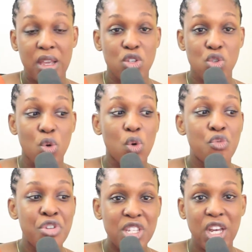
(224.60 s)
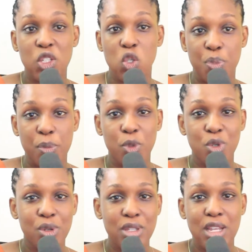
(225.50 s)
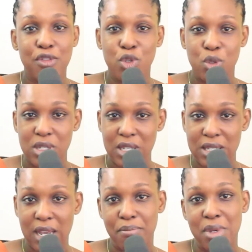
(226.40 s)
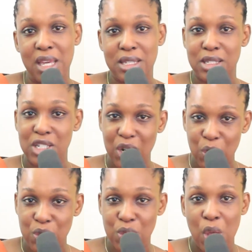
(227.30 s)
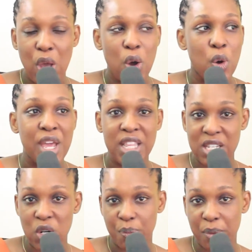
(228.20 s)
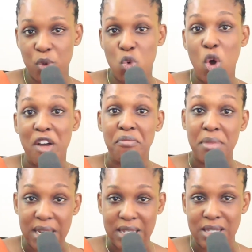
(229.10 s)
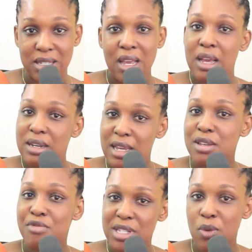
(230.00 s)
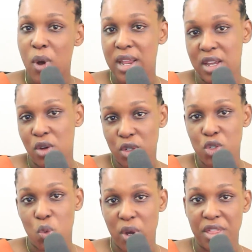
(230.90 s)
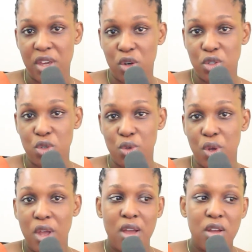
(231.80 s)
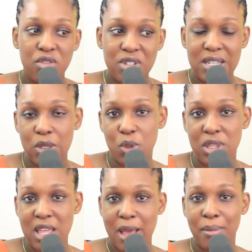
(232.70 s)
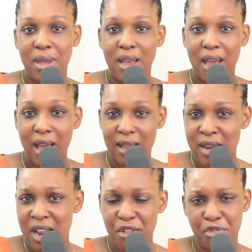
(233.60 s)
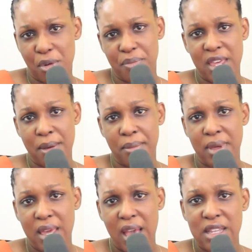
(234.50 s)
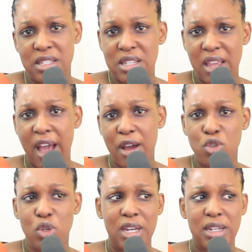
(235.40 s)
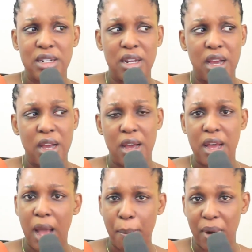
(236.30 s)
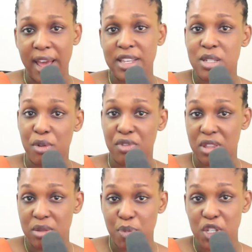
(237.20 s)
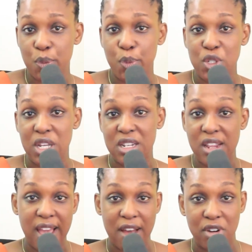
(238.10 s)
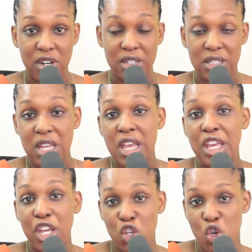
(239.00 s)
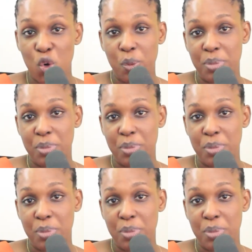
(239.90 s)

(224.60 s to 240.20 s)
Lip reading: So reach out to people. Instead of you to sit and be getting jealous or hating on people who have made it, there's a reason why they got to where they got to. Sit with them, learn from them, and see how you can apply some of the principles that they have learned in your own